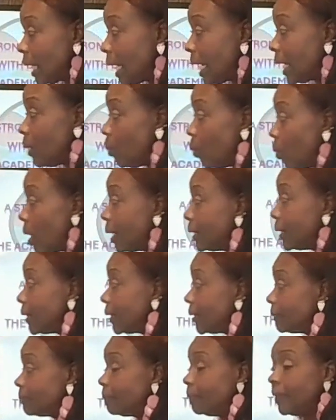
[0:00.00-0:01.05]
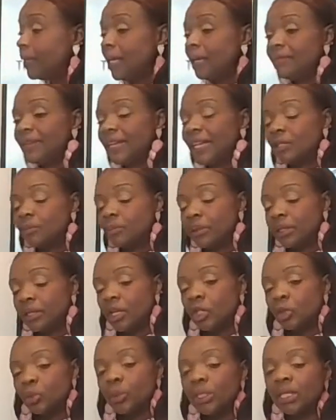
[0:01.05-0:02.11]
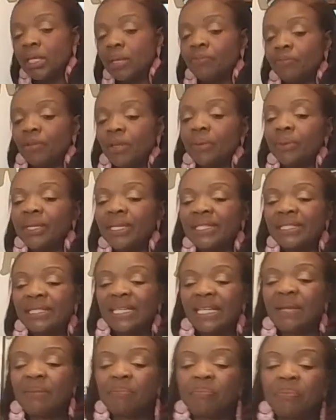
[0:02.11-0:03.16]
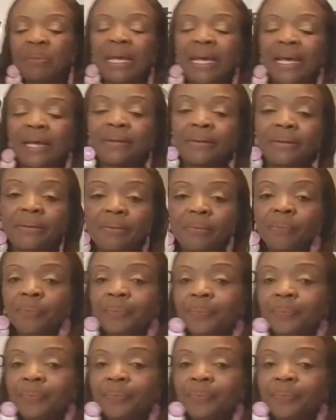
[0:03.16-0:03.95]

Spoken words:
I wonder if that's because we keep following the same pattern